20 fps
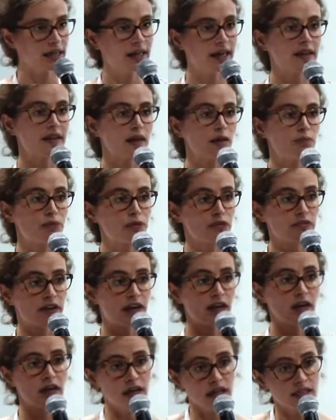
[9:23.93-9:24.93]
can they
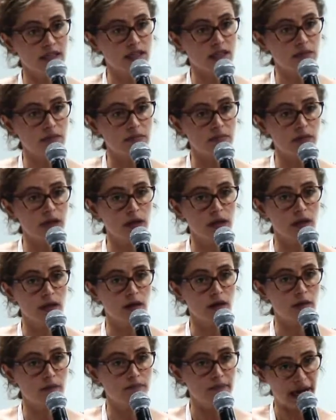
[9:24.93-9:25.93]
provide custom
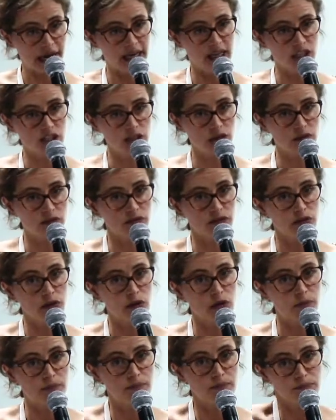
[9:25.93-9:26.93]
packaging for
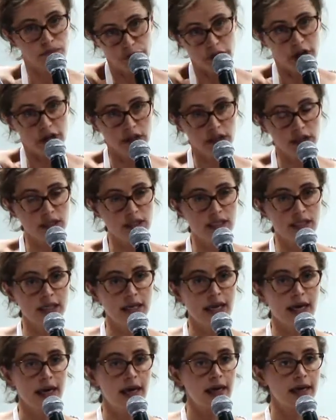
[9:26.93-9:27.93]
your products?
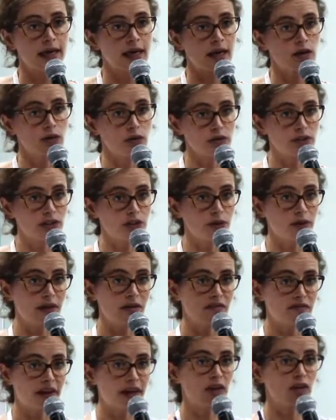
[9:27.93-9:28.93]
Can also
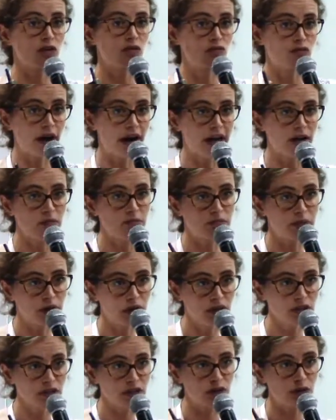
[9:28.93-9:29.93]
they find the right
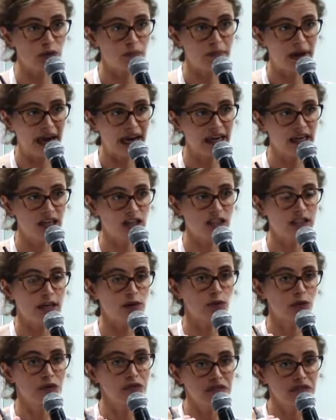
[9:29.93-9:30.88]
box or package that will